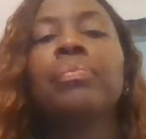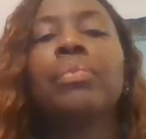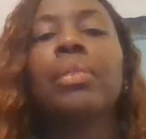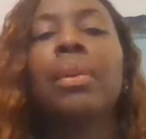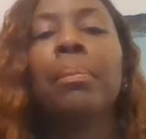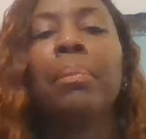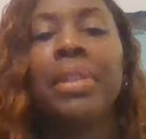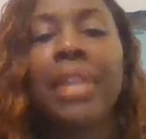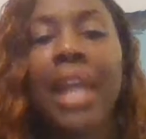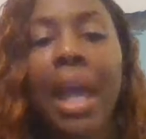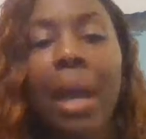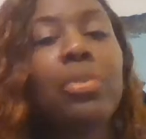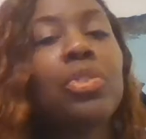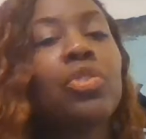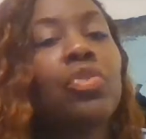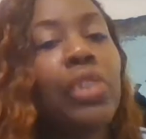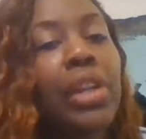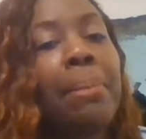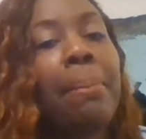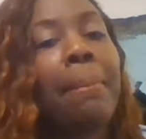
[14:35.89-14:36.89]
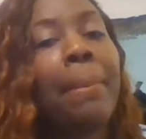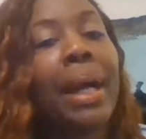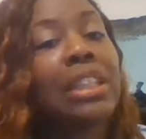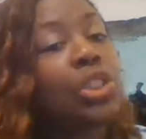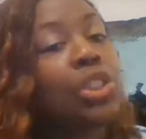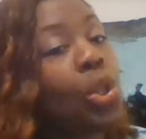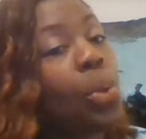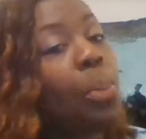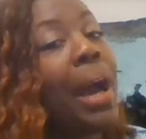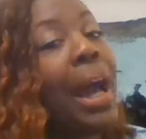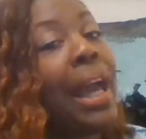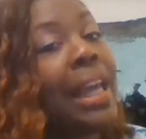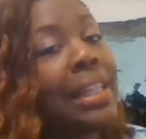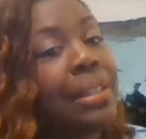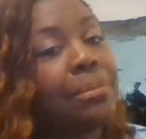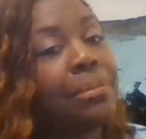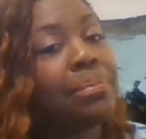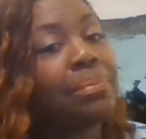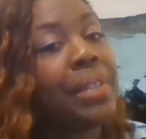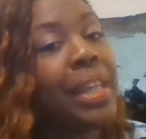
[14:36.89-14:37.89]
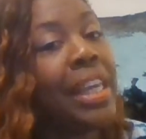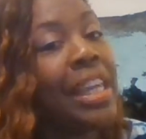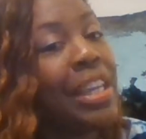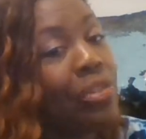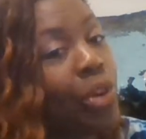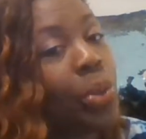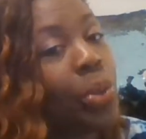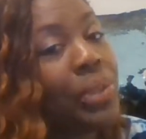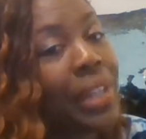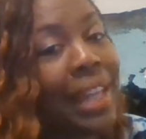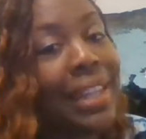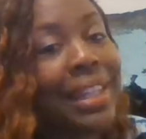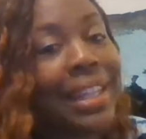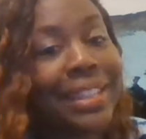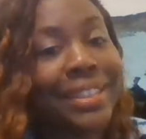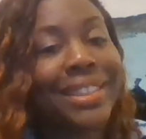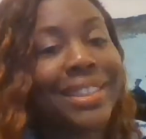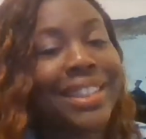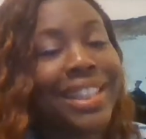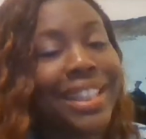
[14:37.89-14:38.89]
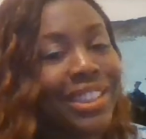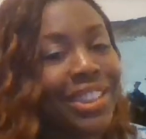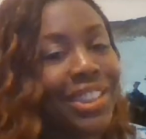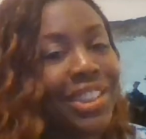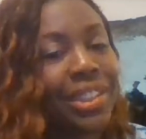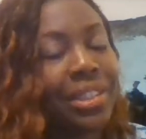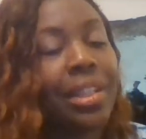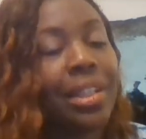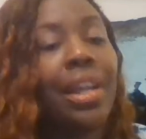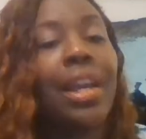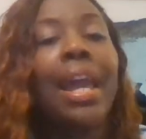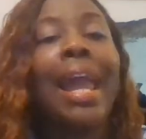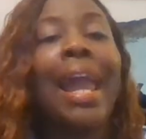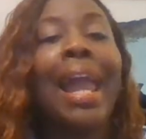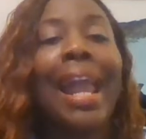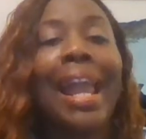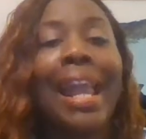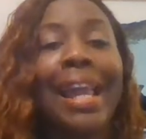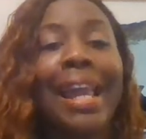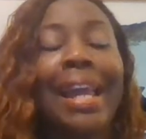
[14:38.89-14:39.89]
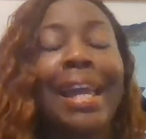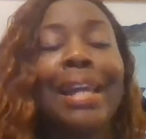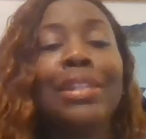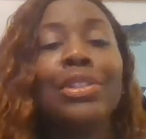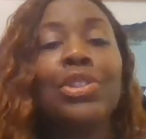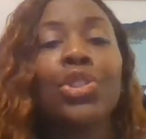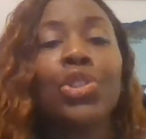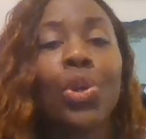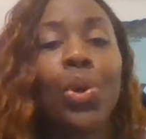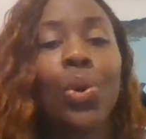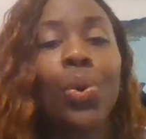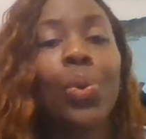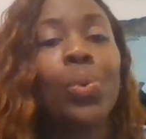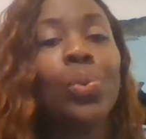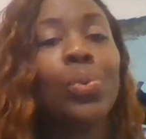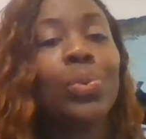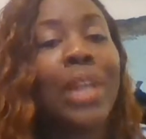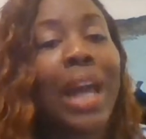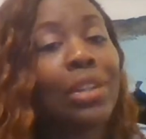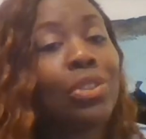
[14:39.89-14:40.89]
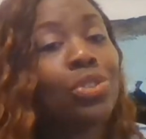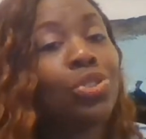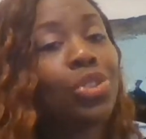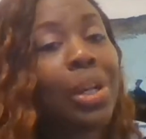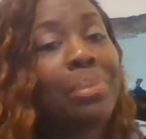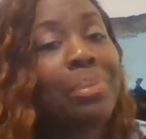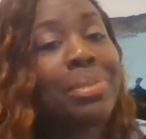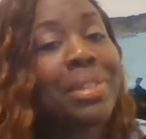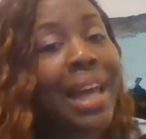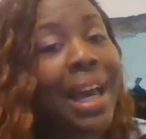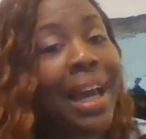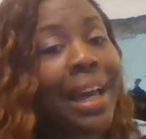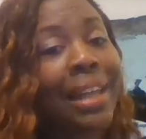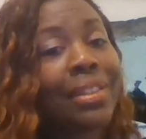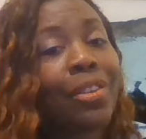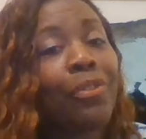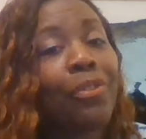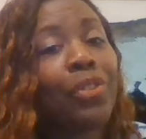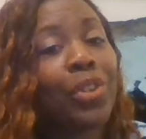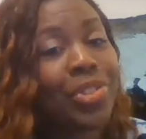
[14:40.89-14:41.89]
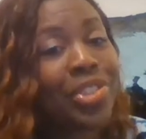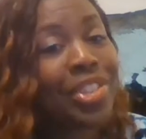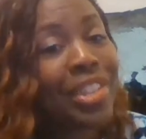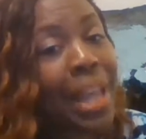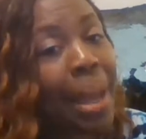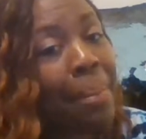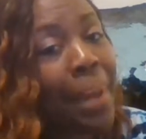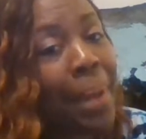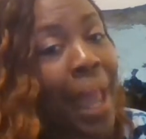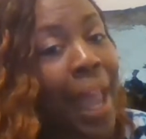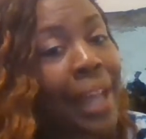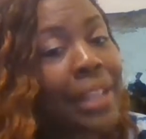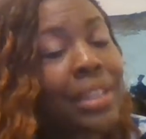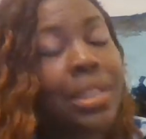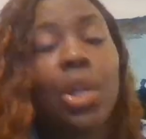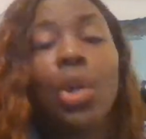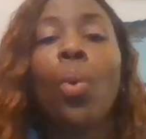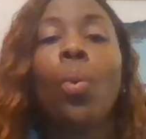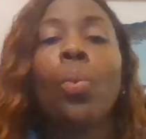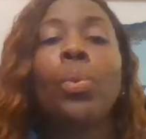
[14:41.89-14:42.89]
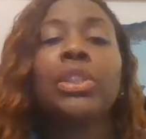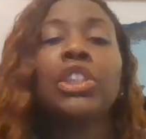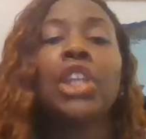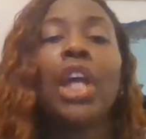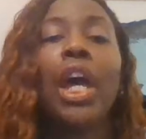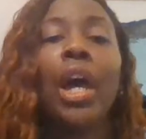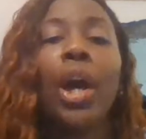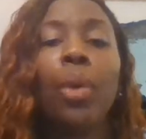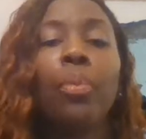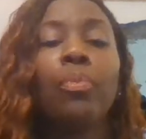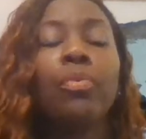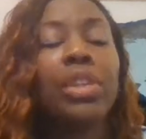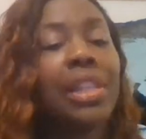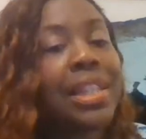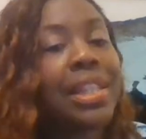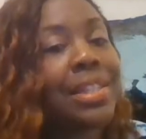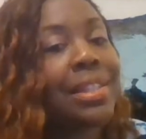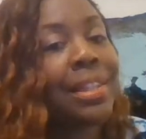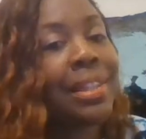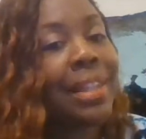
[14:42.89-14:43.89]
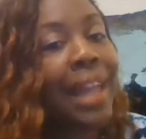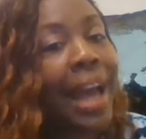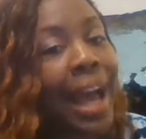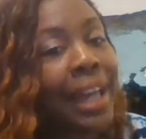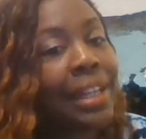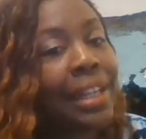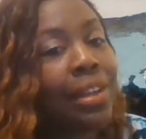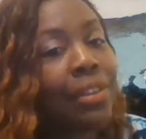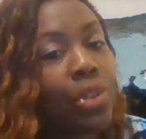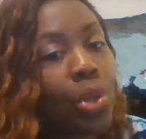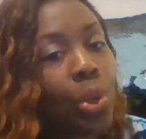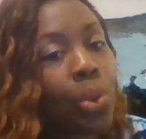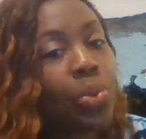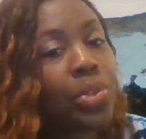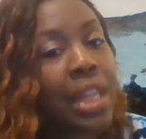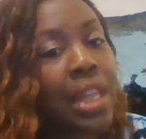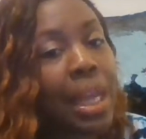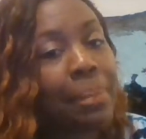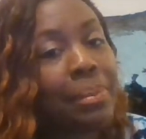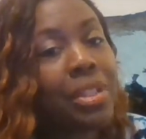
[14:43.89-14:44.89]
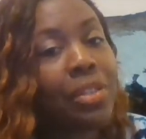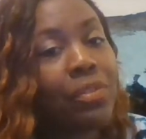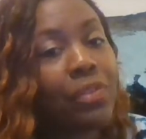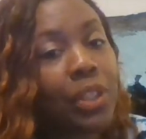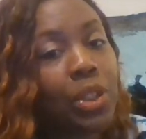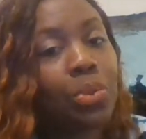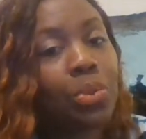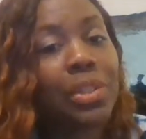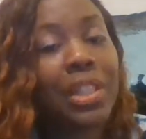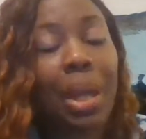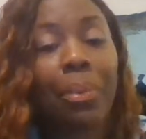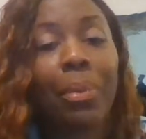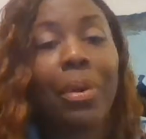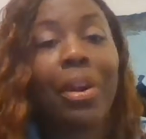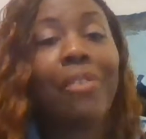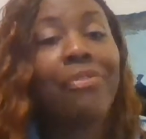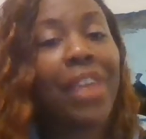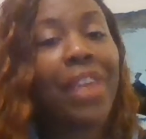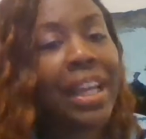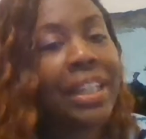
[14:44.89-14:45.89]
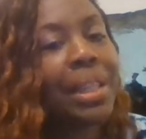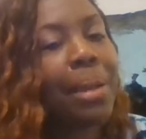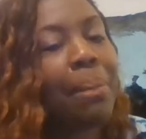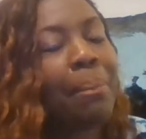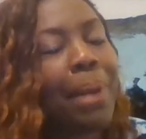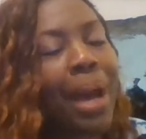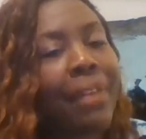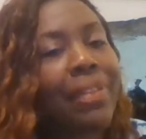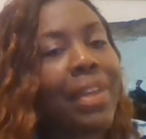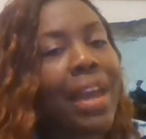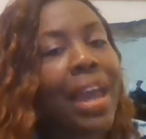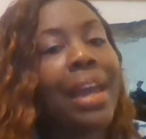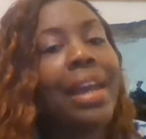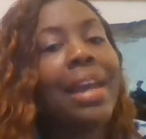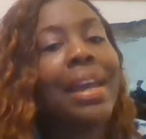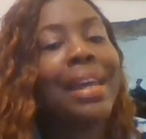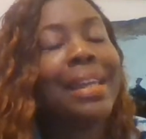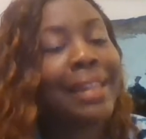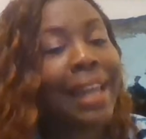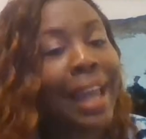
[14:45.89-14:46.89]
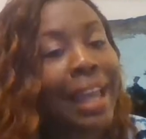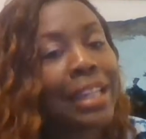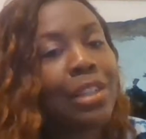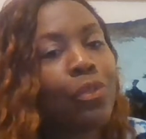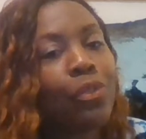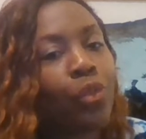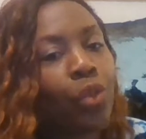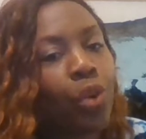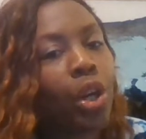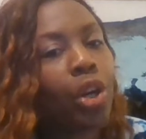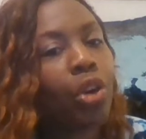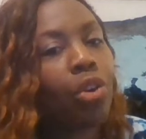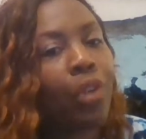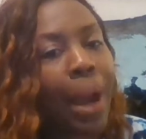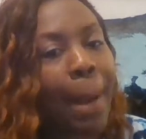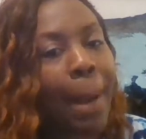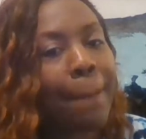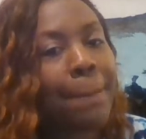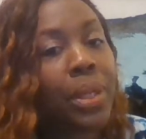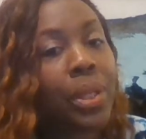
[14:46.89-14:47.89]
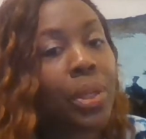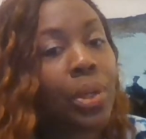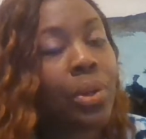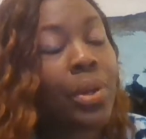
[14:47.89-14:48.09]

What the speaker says: But that was written by Joe Biden. He wrote that legislation. And so Donald Trump signed the First Step Act, which helped release a lot of those same individuals that were affected by that 94 crime bill.